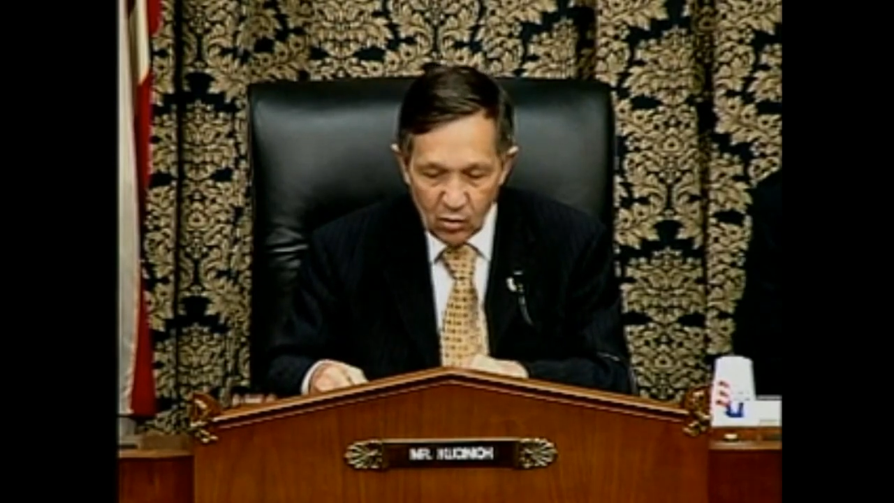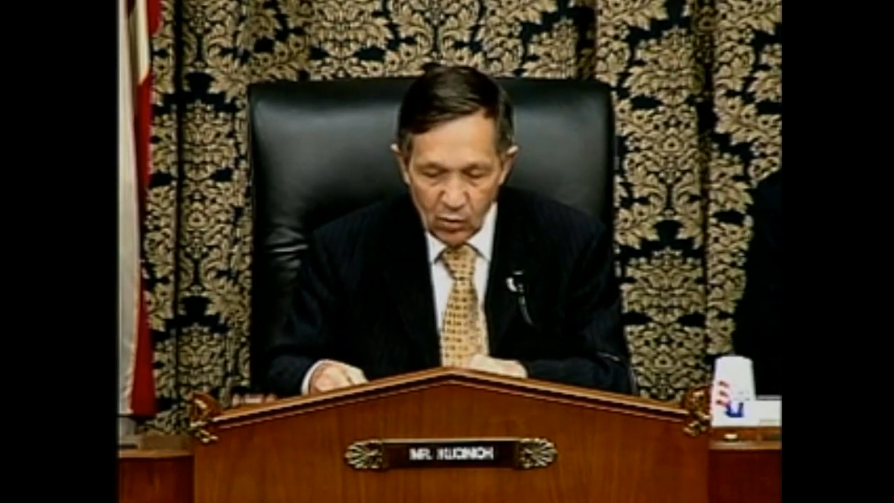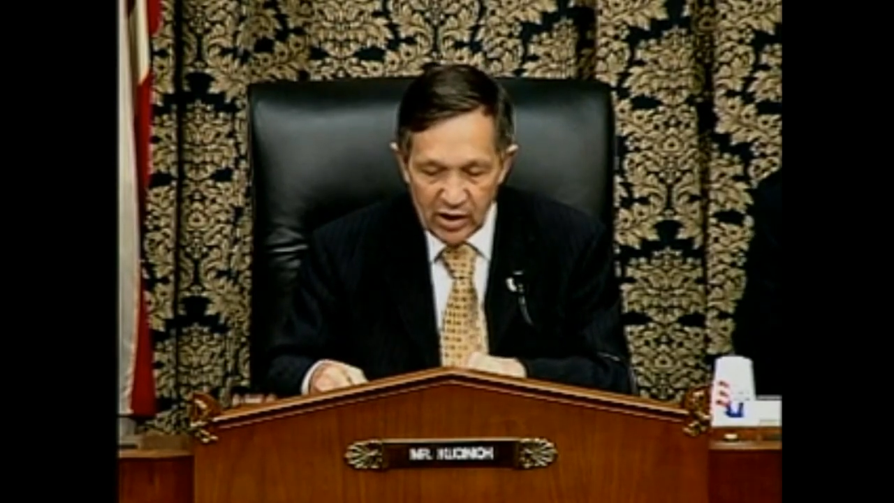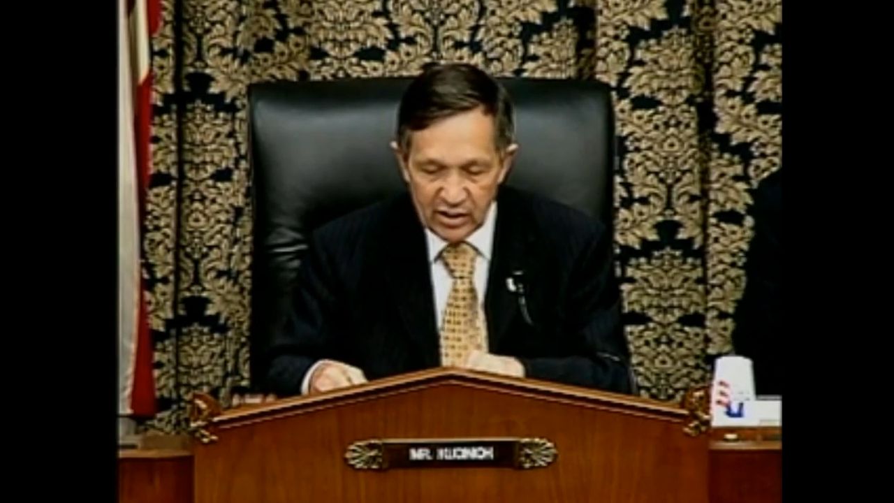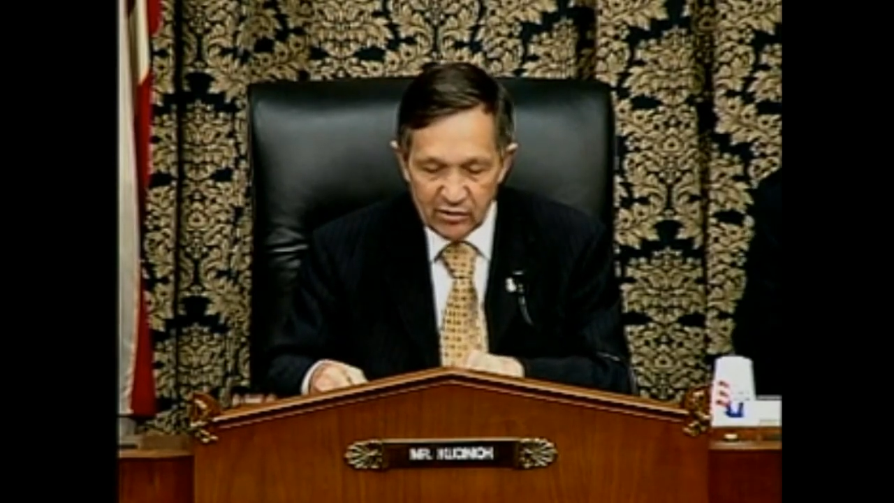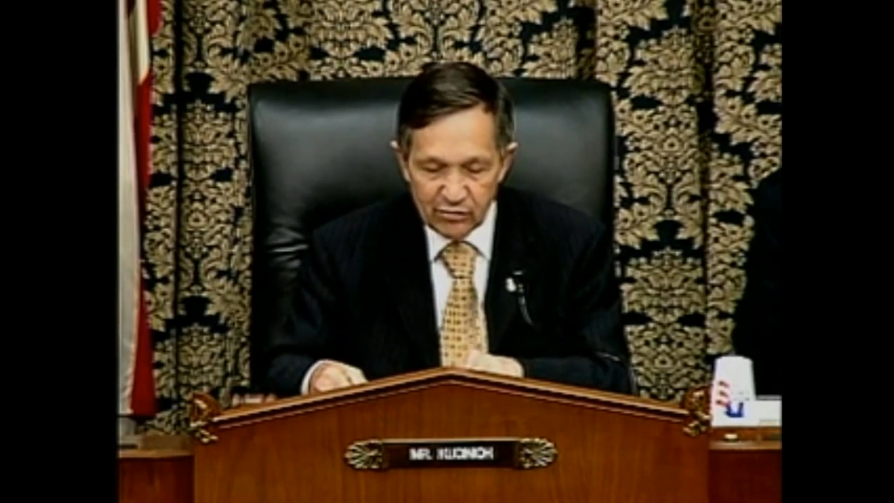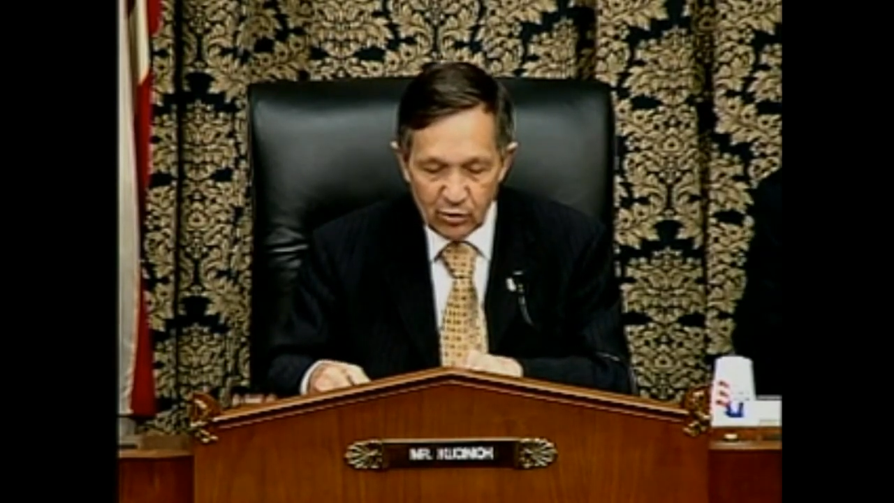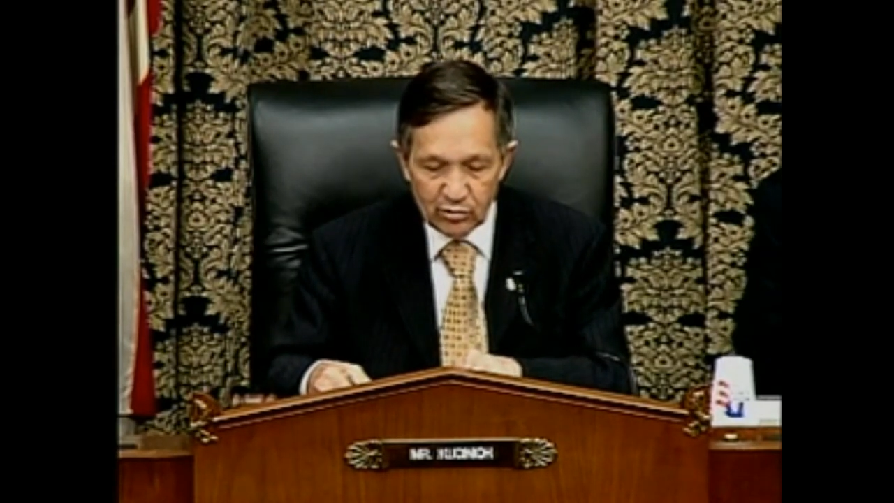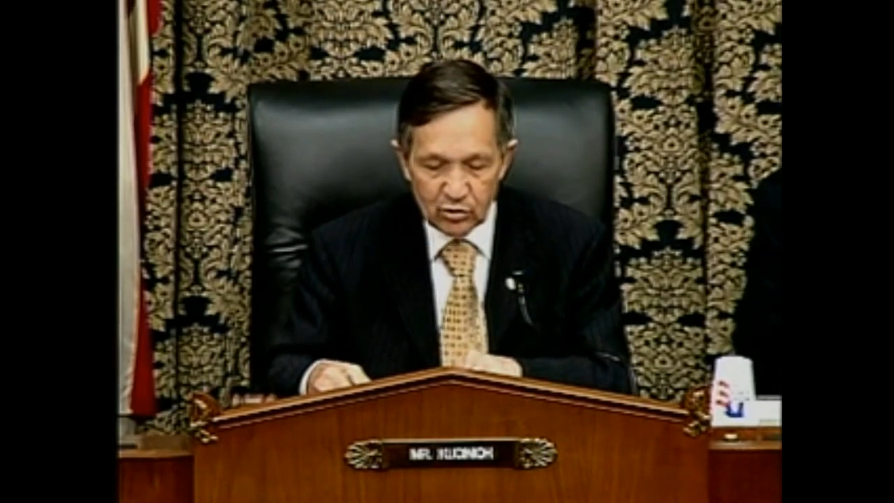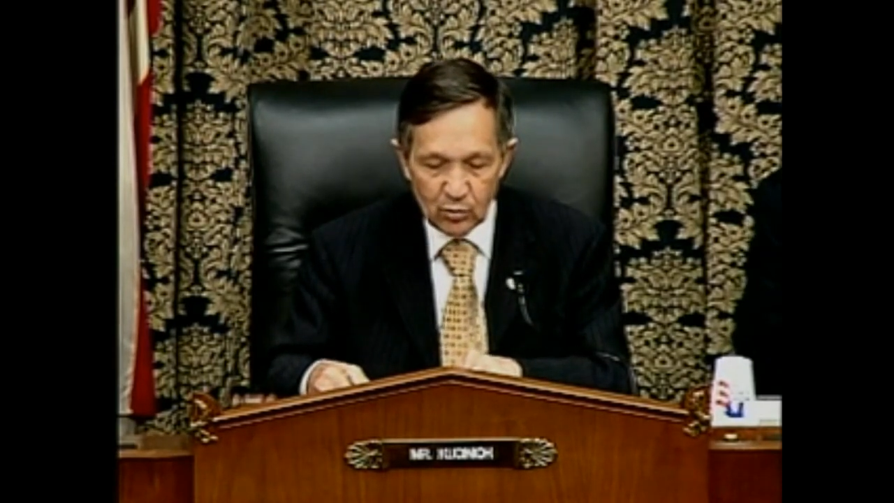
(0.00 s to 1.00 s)
awaiting
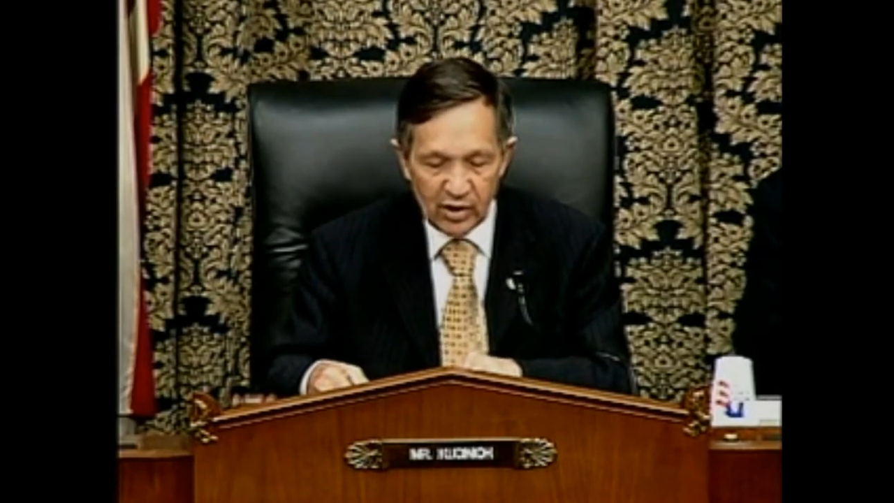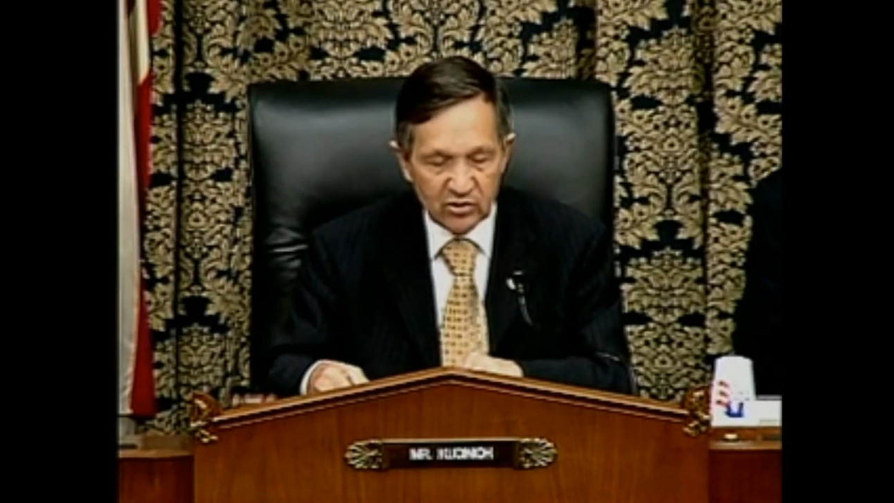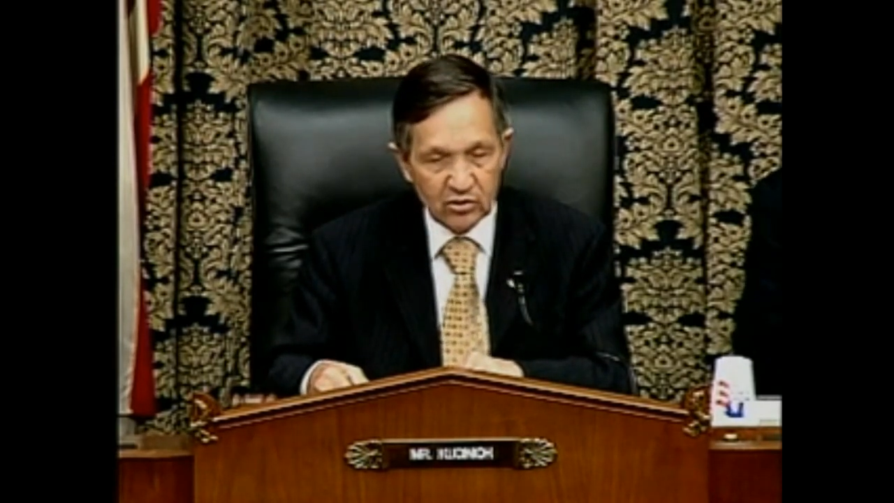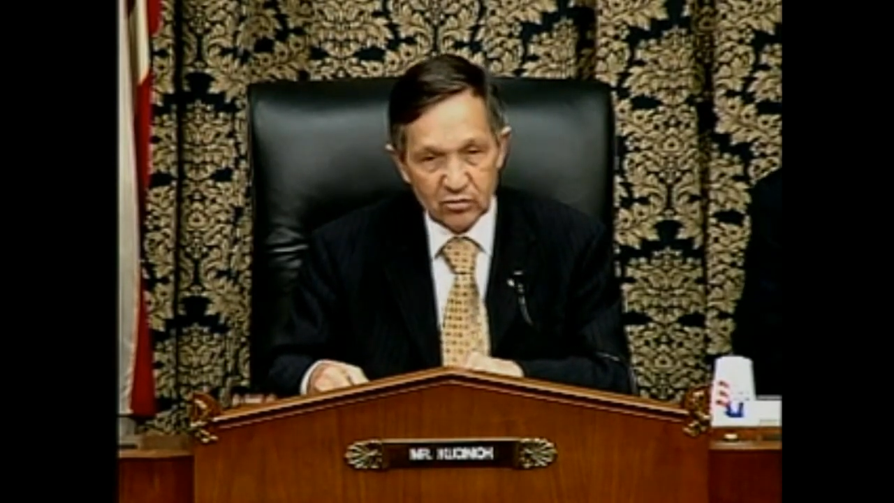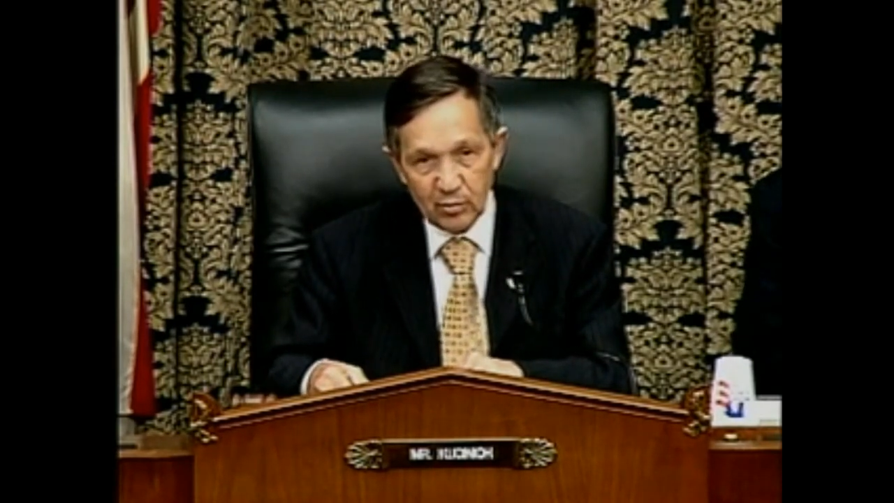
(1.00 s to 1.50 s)
further directions